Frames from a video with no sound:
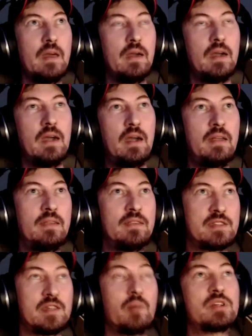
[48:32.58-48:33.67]
and the
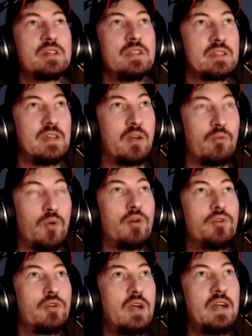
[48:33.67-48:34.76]
Somerset is like, whoa,
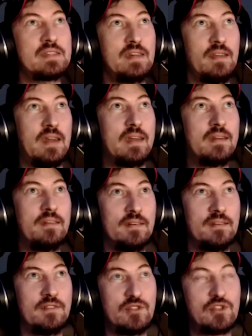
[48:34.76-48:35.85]
you guys are like
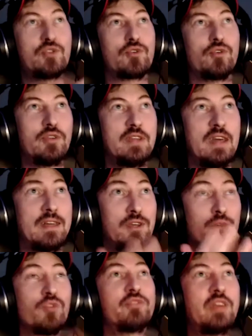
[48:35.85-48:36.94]
screwed. You're like, you
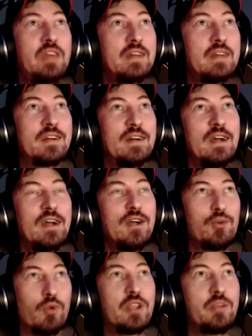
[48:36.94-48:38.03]
moved here,
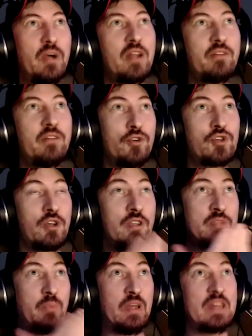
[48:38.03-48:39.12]
you wanted a better future.
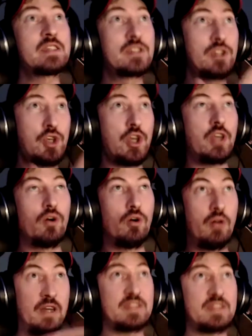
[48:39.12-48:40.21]
This place is a
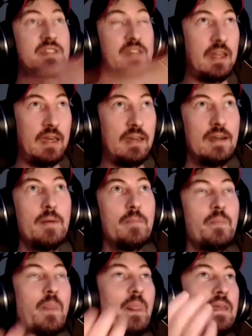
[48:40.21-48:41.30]
shithole as a city.
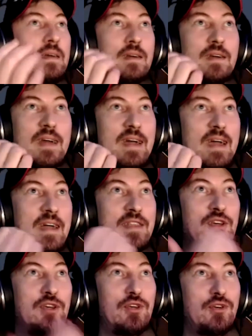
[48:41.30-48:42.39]

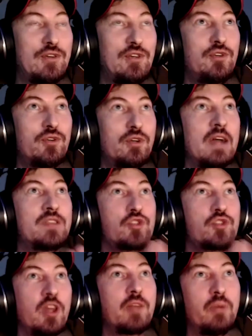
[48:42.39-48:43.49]
And you got
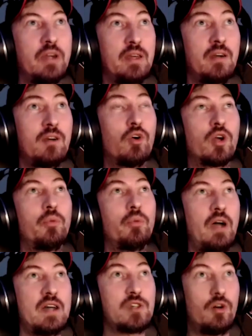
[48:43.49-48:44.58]
tricked by the horrible
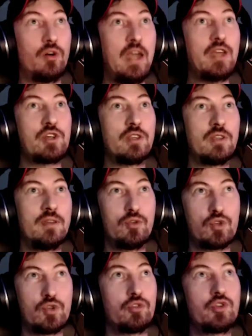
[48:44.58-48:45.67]
asshole agent who
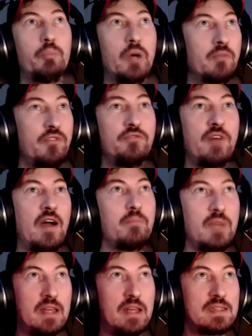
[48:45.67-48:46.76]
showed you your apartment for 5
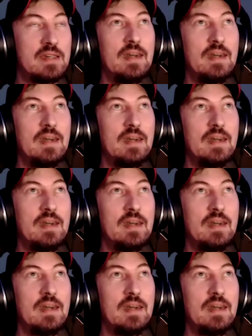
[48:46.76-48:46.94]
minutes,